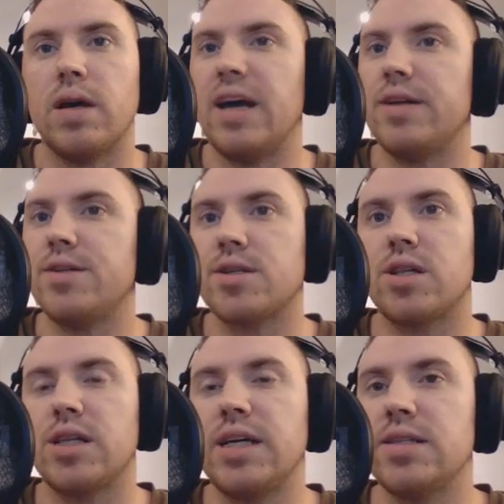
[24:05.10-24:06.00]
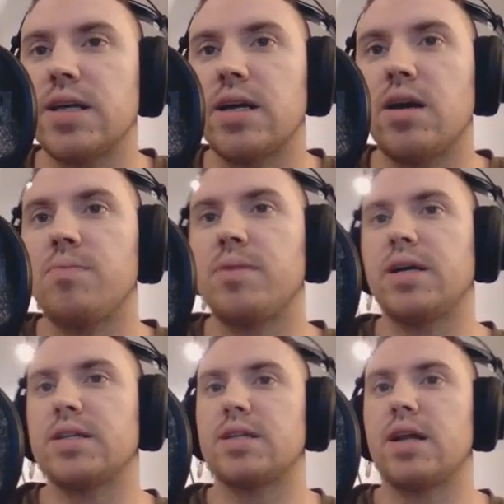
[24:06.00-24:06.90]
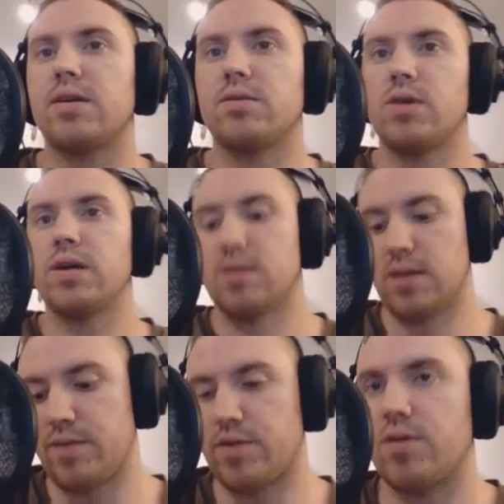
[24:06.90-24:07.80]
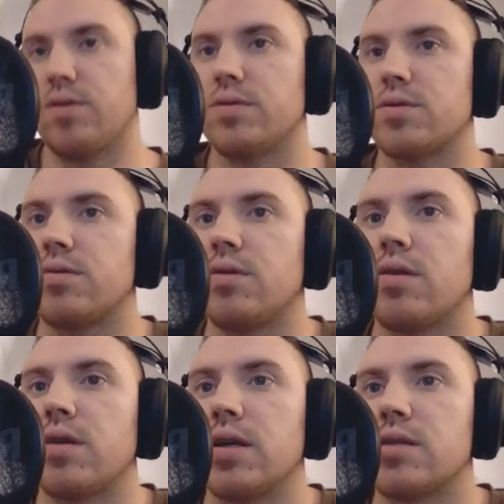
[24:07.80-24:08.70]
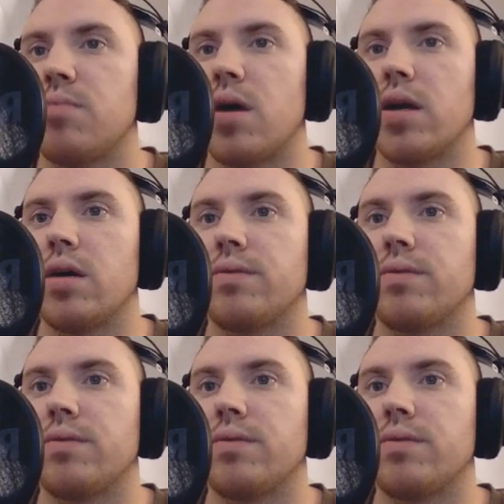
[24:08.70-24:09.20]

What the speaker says: It just cleans that up and gets it out of the way of the lead vocal, so nothing gets muddy.